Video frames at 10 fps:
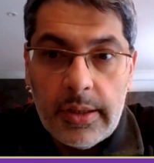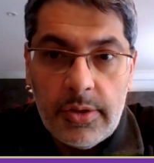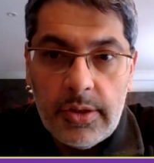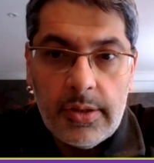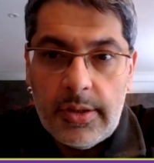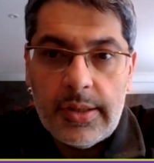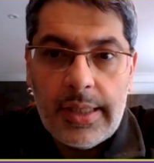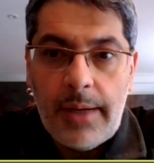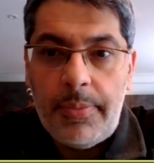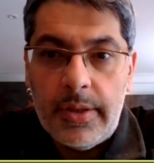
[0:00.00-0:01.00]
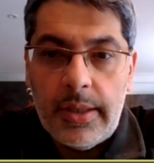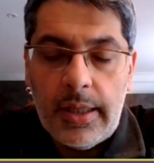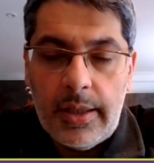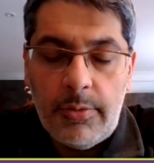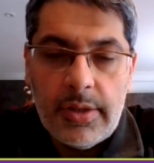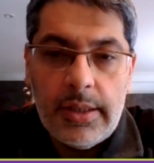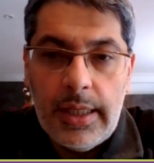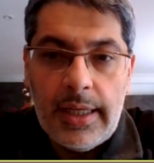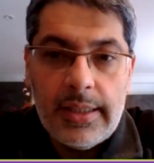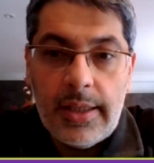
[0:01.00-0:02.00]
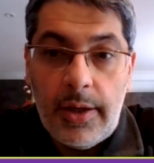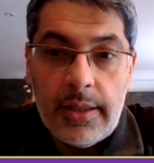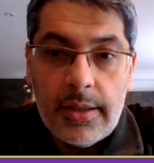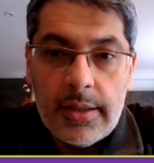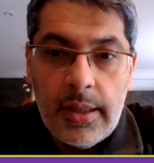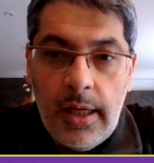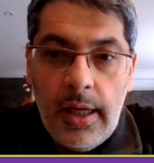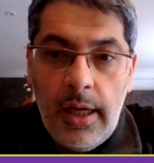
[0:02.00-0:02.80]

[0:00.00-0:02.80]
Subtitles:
It just happened that there was a delay, so hence